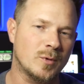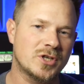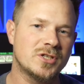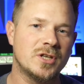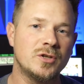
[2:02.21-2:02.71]

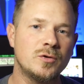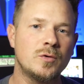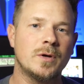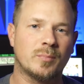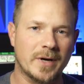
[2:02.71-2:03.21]
which is the
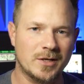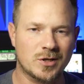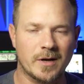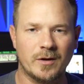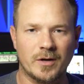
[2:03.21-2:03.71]
new
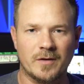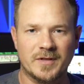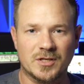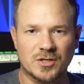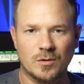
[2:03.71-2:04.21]
brainchild of
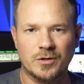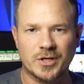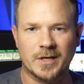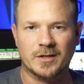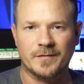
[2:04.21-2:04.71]
the
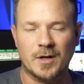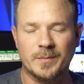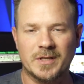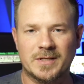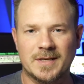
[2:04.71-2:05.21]
Sologenic
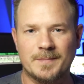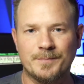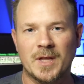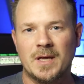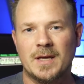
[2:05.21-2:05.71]
development team,